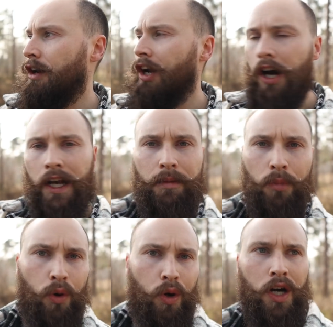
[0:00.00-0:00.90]

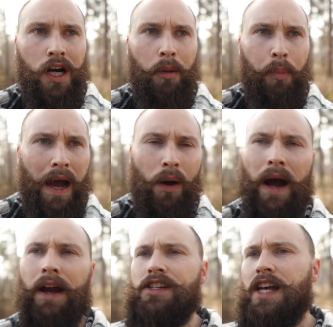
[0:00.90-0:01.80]
learning more about
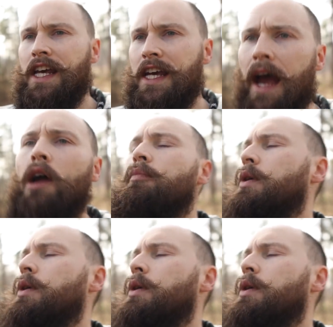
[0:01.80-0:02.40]
how to take care of